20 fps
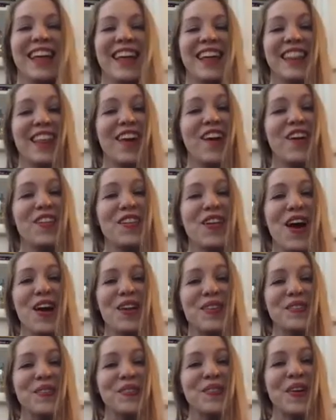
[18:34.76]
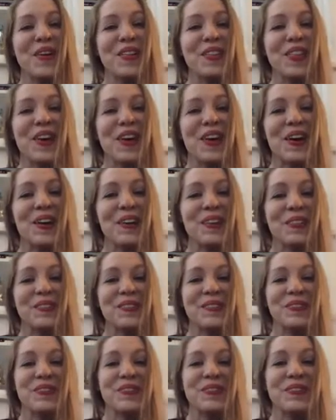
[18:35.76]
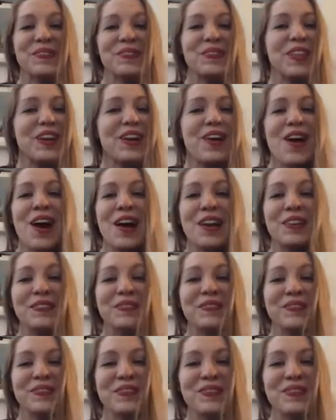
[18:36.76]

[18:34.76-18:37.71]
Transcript: There are a lot of them out there. They're on them.